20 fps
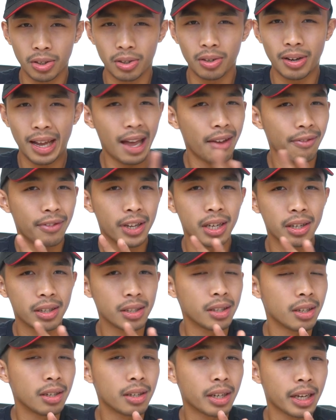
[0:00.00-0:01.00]
So having a
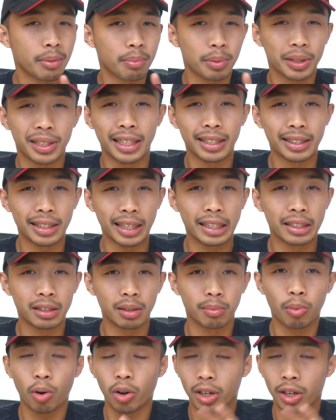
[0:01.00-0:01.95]
good looking presentation